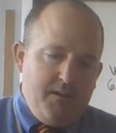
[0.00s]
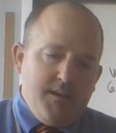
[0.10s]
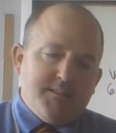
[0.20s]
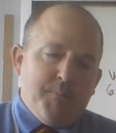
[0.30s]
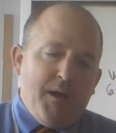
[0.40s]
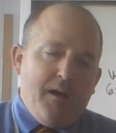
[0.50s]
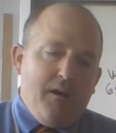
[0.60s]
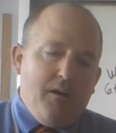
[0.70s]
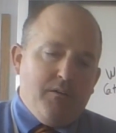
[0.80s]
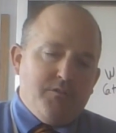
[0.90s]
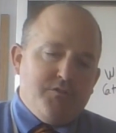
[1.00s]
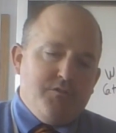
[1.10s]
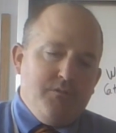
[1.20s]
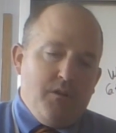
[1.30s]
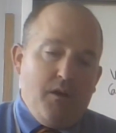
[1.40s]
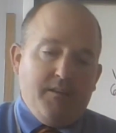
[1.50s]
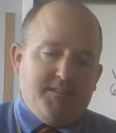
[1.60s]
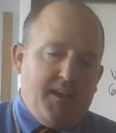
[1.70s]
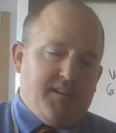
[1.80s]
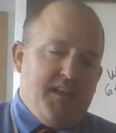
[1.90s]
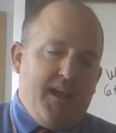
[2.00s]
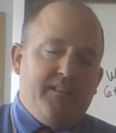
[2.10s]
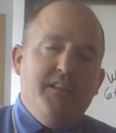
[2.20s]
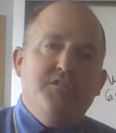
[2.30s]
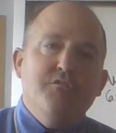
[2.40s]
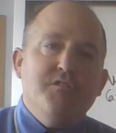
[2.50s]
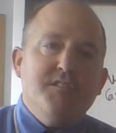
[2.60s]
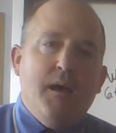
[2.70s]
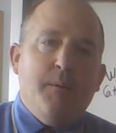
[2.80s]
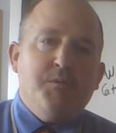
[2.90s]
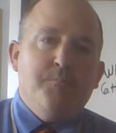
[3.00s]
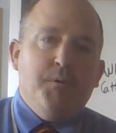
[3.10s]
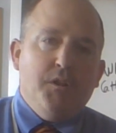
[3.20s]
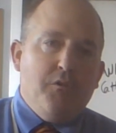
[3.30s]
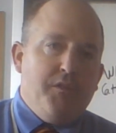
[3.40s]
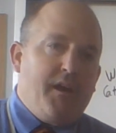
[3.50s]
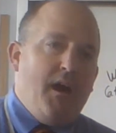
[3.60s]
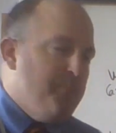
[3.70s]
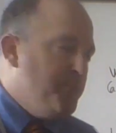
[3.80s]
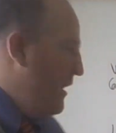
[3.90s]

It's exactly 2 steps below the copper